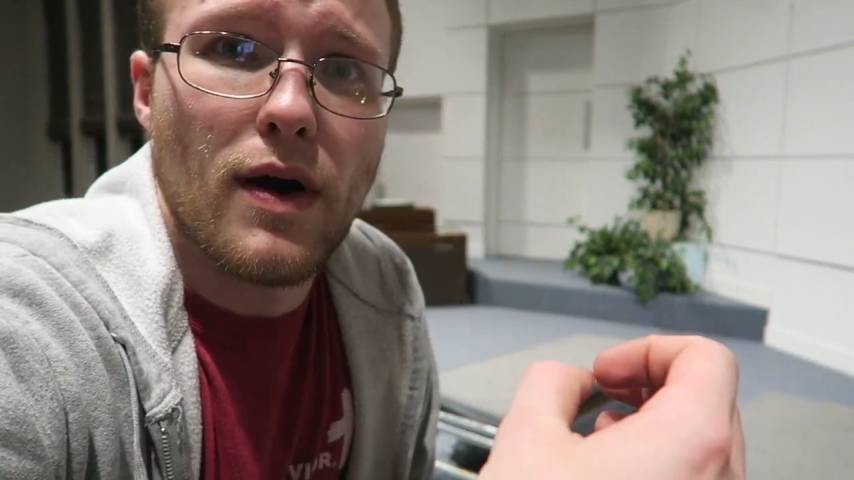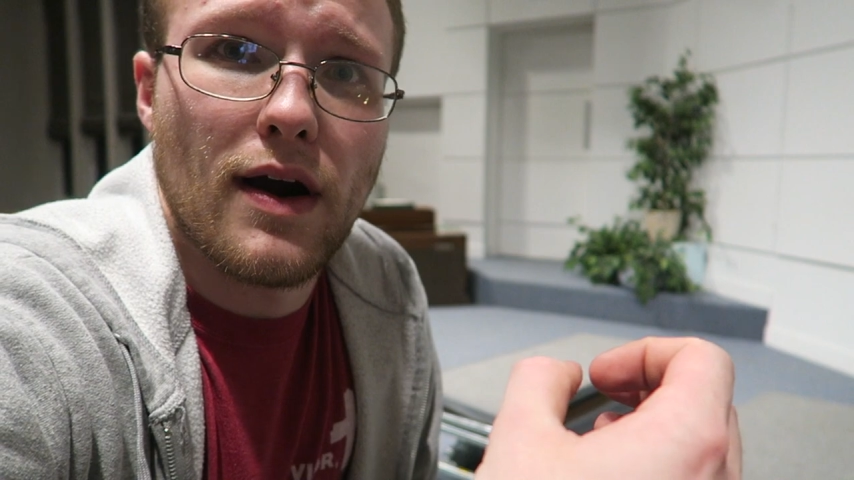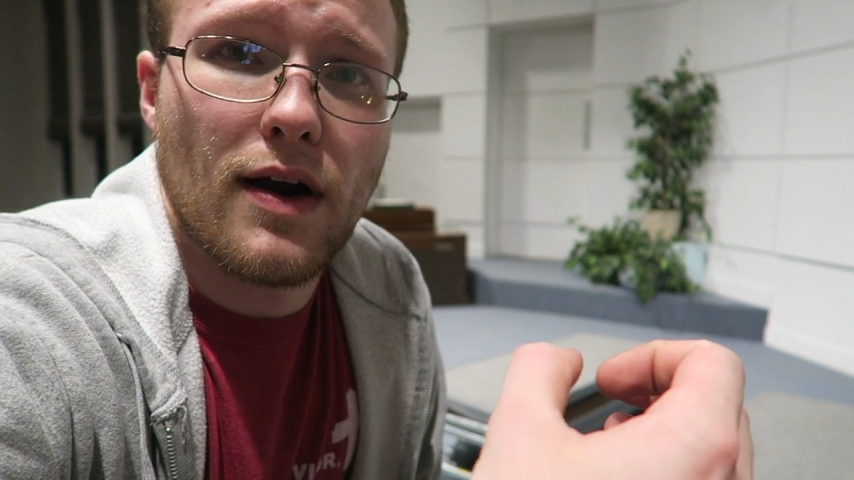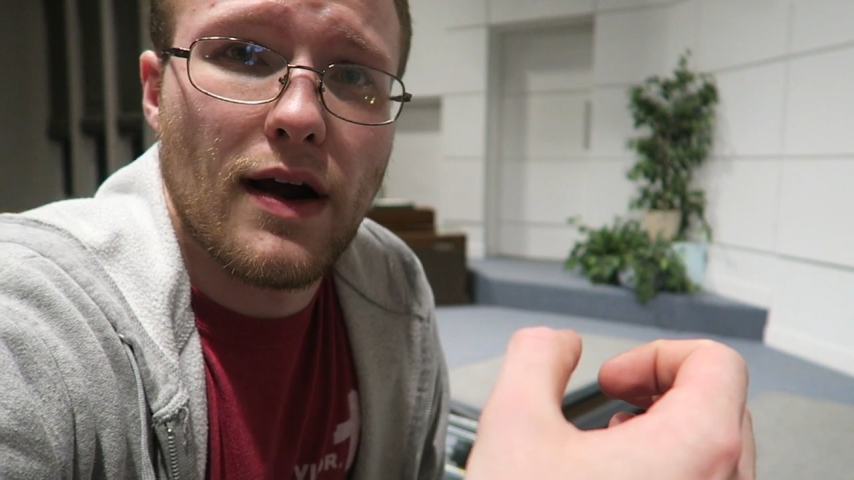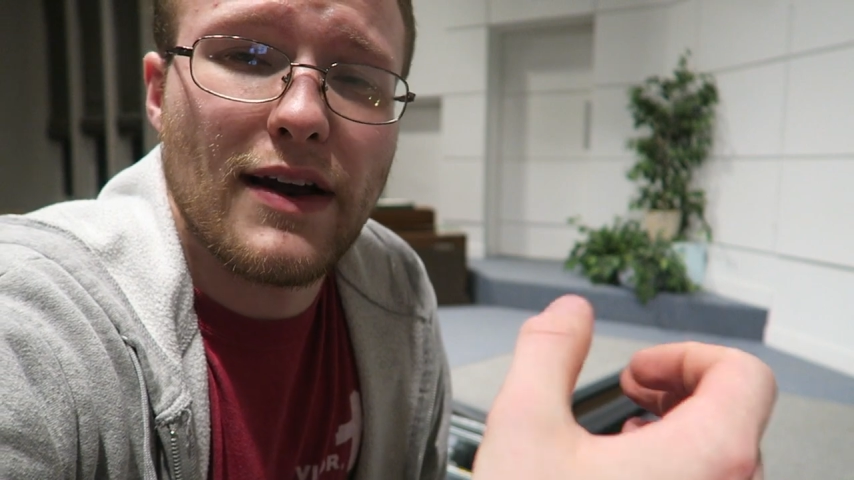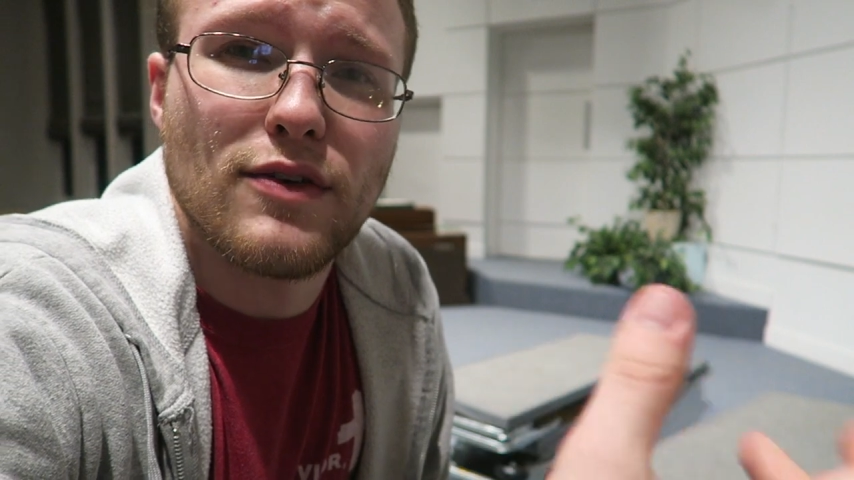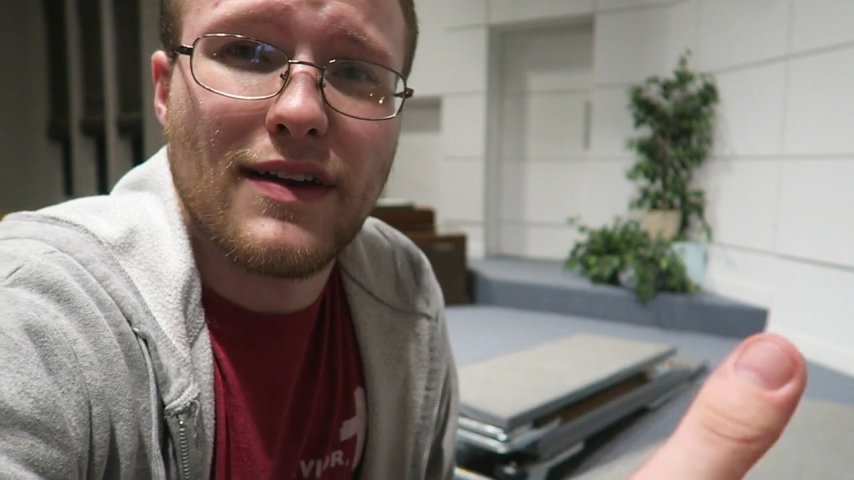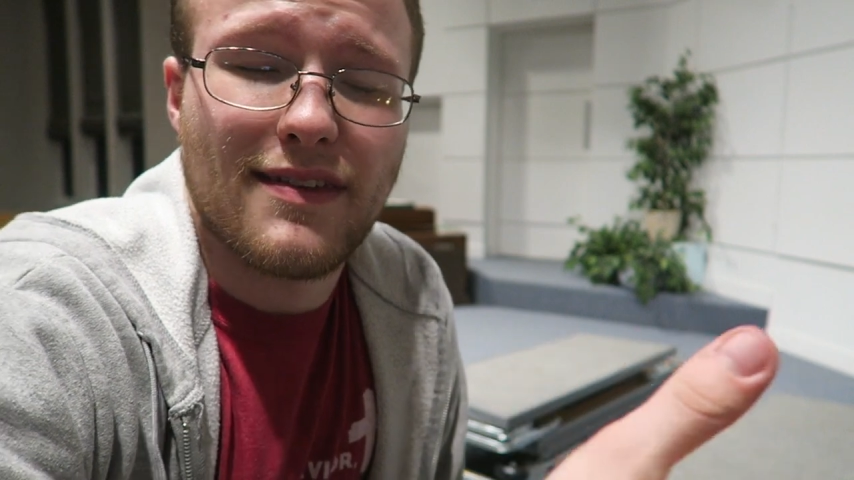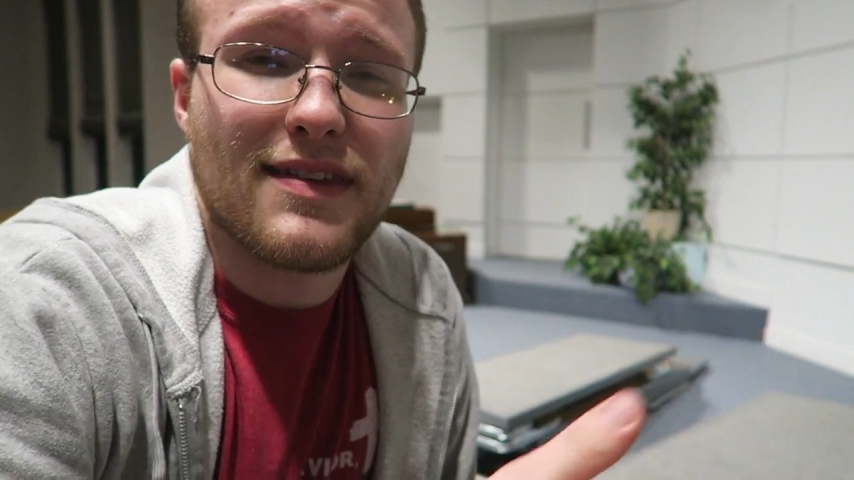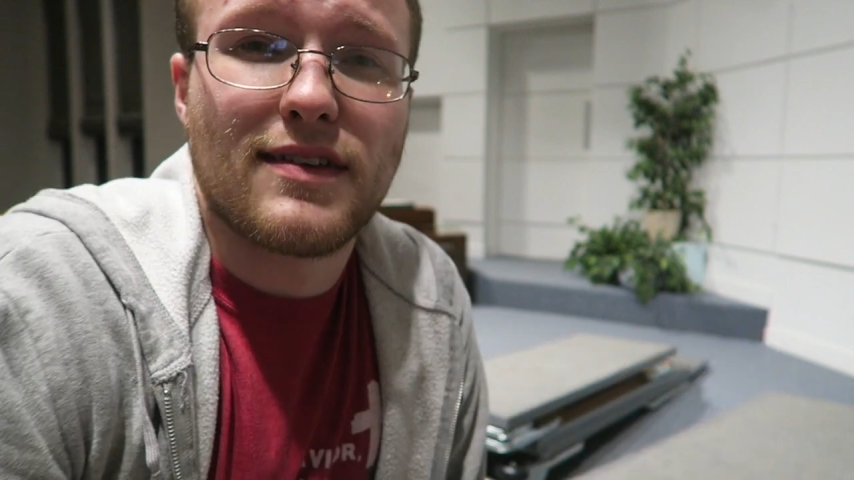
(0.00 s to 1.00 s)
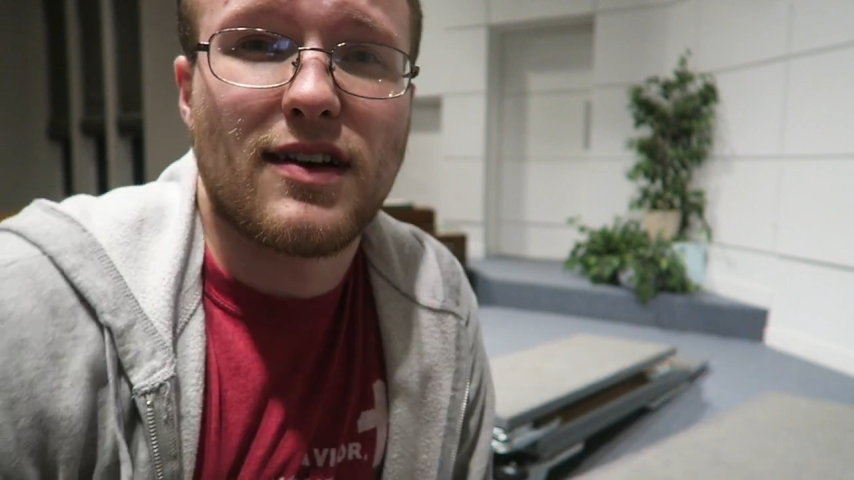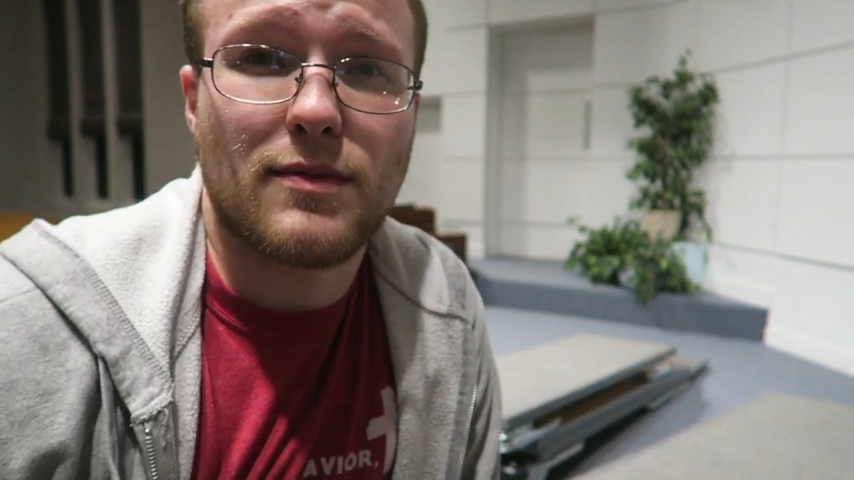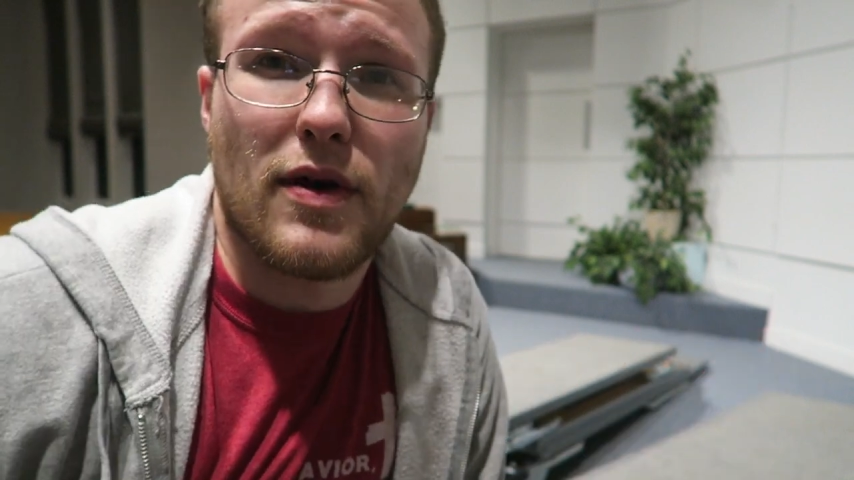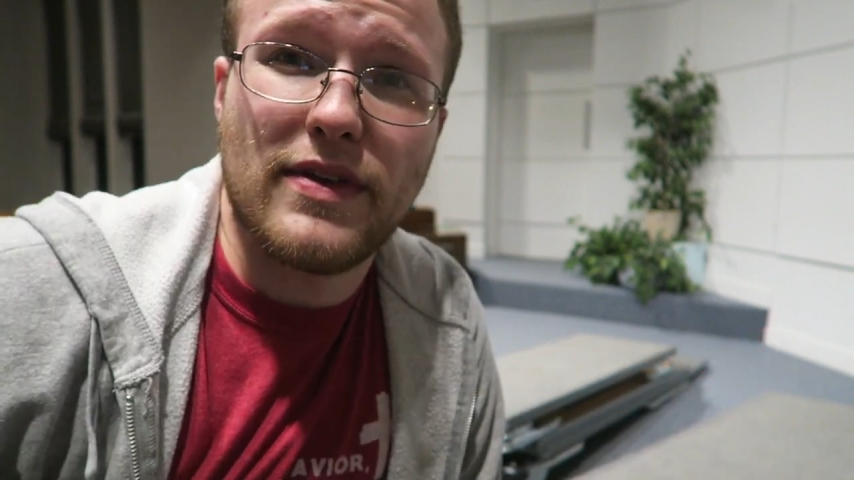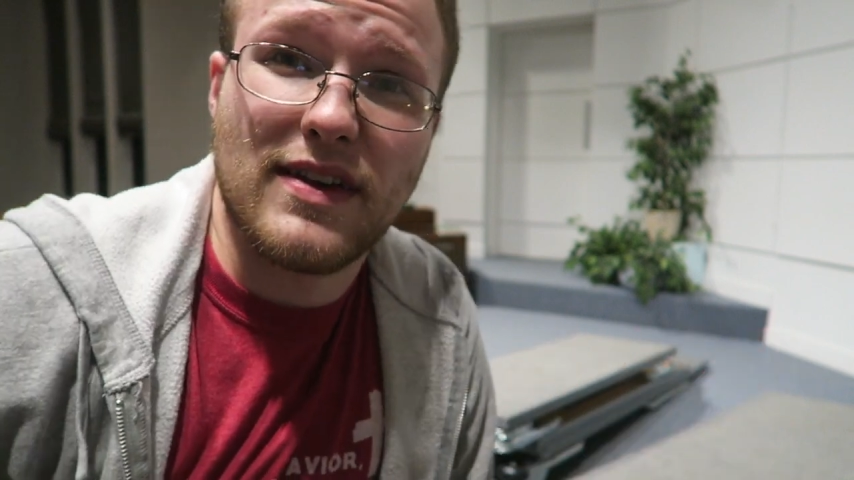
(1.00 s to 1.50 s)
where I don't necessarily
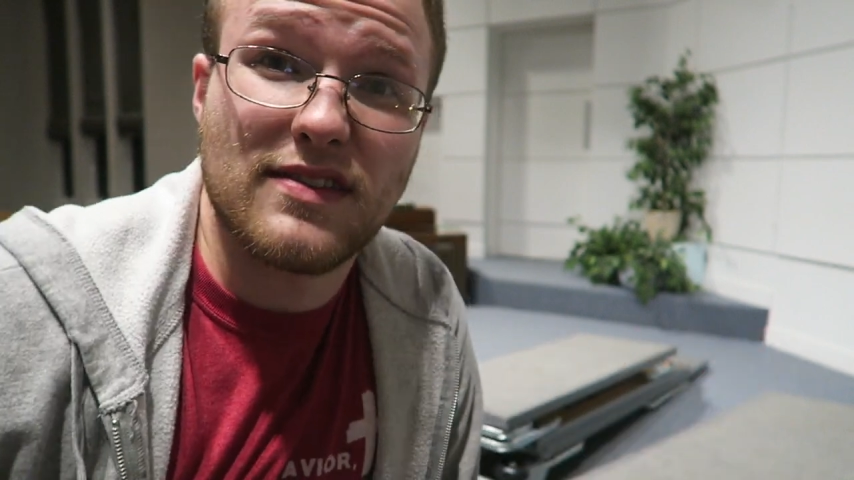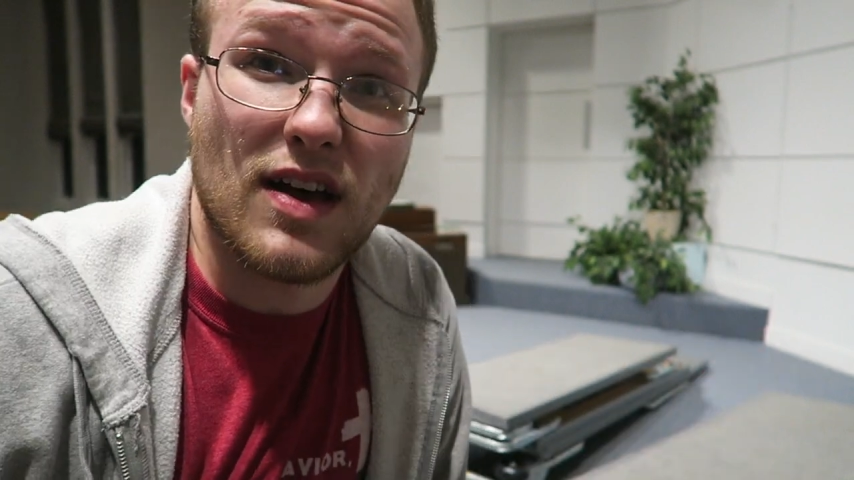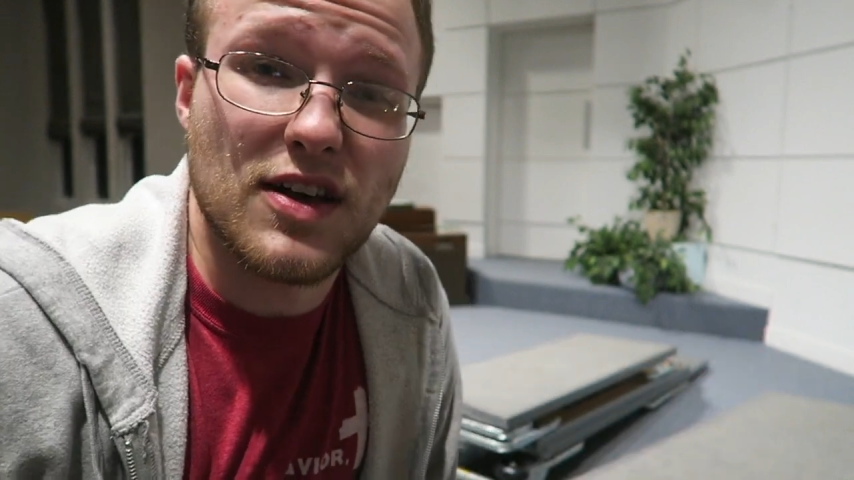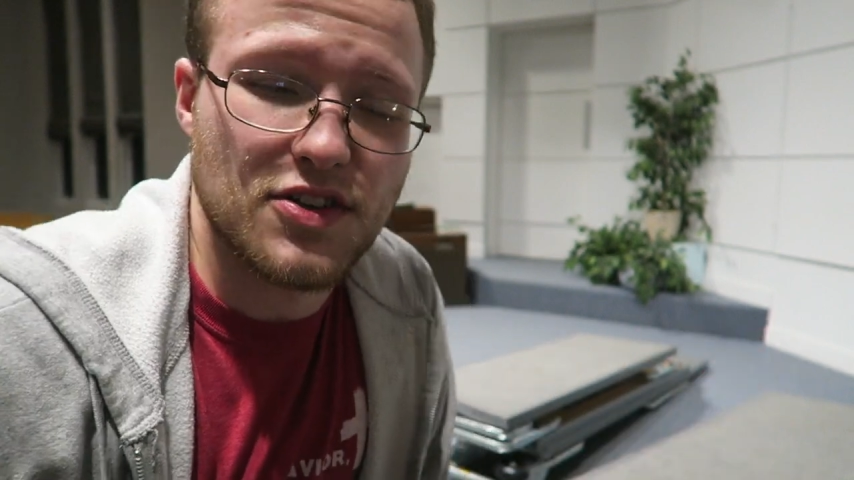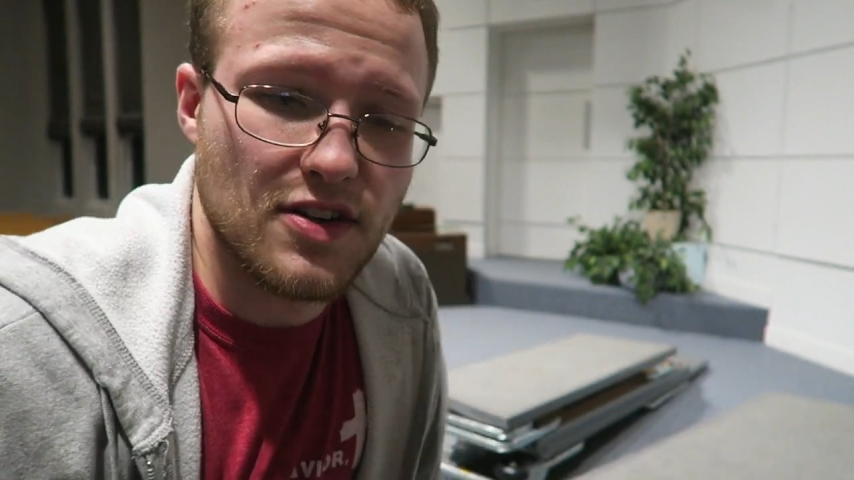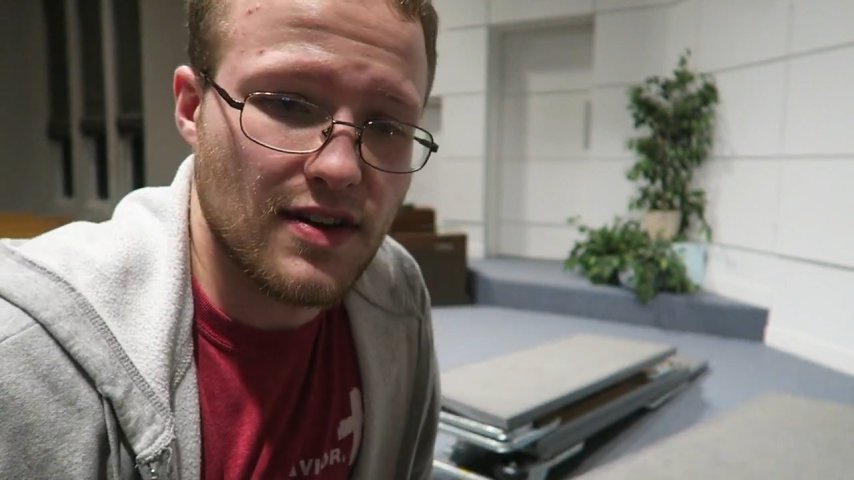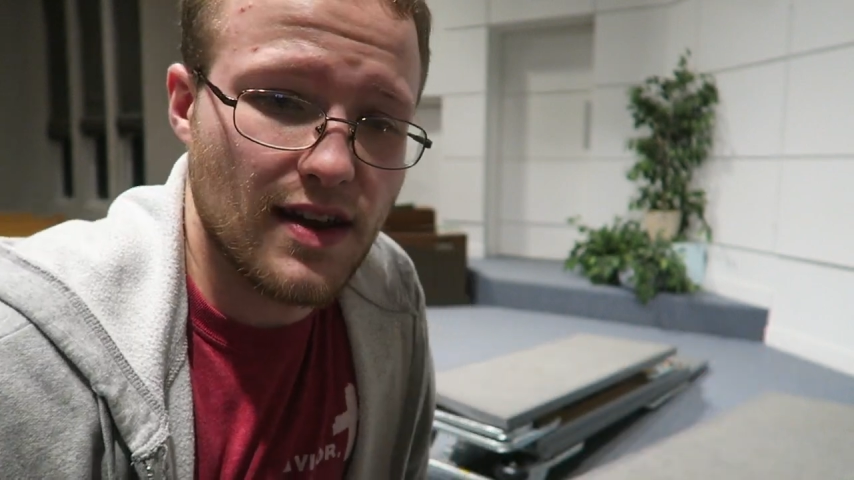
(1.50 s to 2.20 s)
talk about the exhaustion,